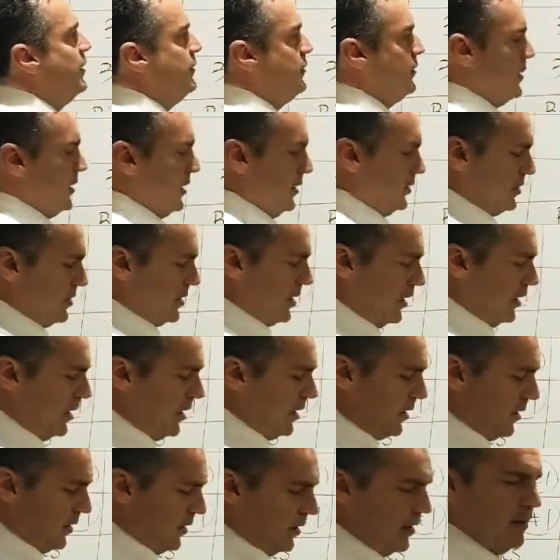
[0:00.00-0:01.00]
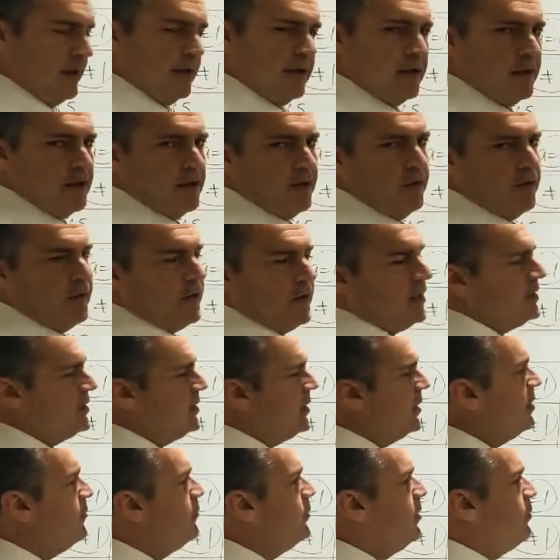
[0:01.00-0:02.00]
it's going to
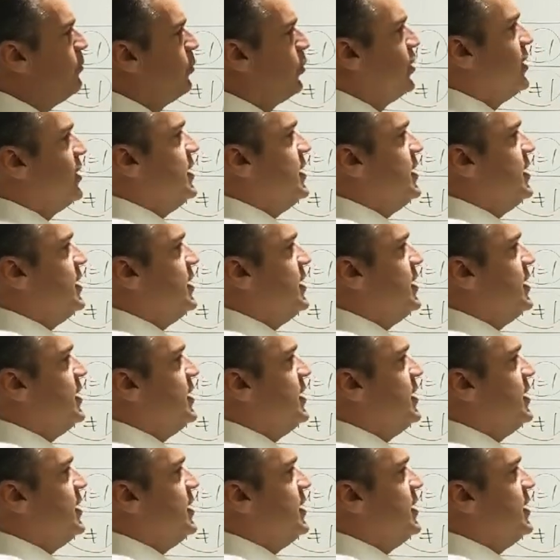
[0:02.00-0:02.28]
be pretty